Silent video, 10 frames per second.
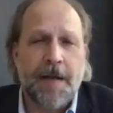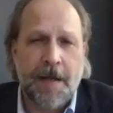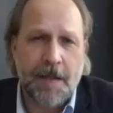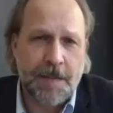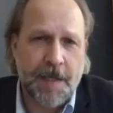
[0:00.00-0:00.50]

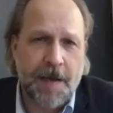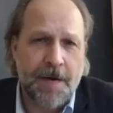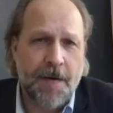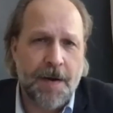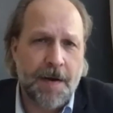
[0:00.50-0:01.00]

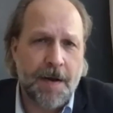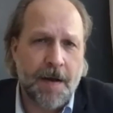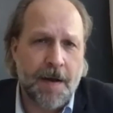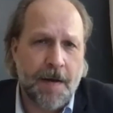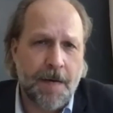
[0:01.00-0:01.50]
Alexander
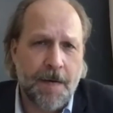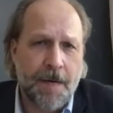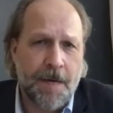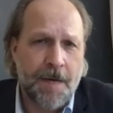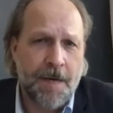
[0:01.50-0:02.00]
in
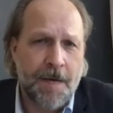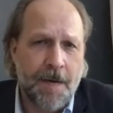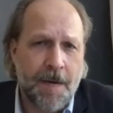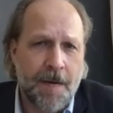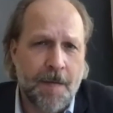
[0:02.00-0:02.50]

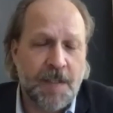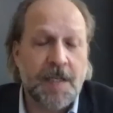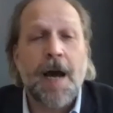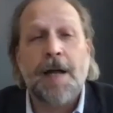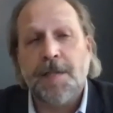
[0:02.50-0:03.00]

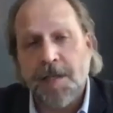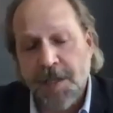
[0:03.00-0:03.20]
Wisconsin,